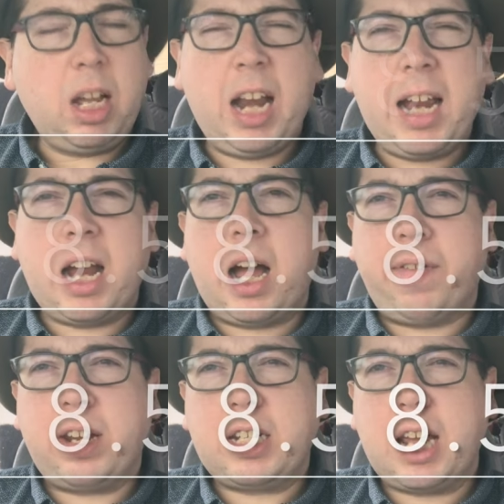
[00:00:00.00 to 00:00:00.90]
8.5
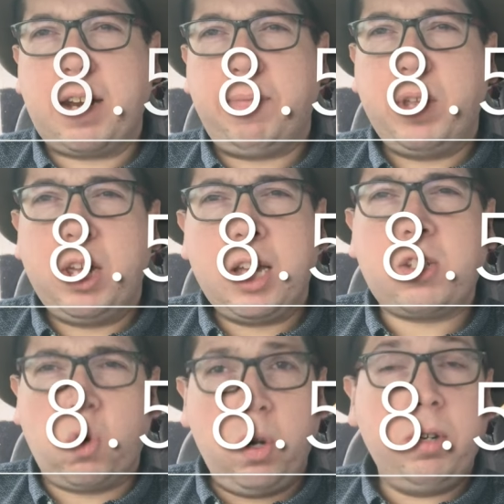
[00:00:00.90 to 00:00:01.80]
out of 10. It's
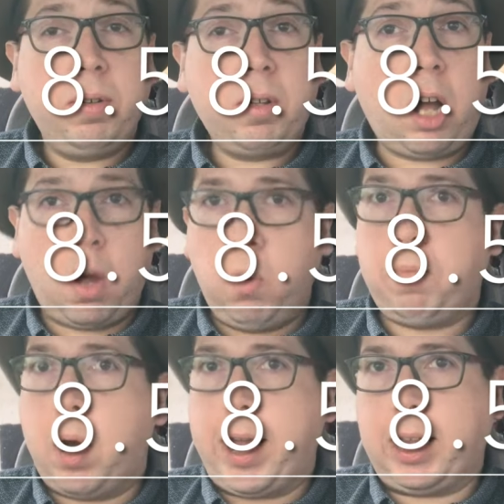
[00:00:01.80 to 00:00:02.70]
good. I would
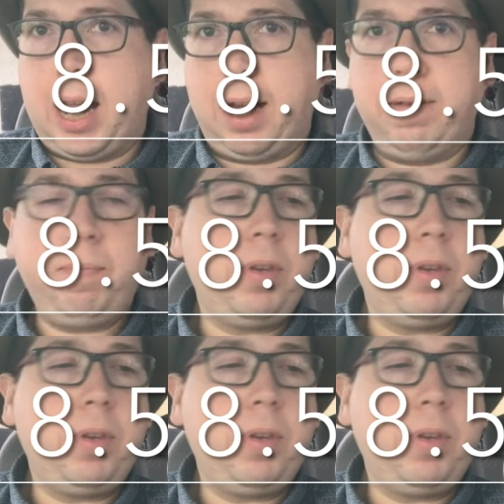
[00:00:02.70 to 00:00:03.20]
buy it again.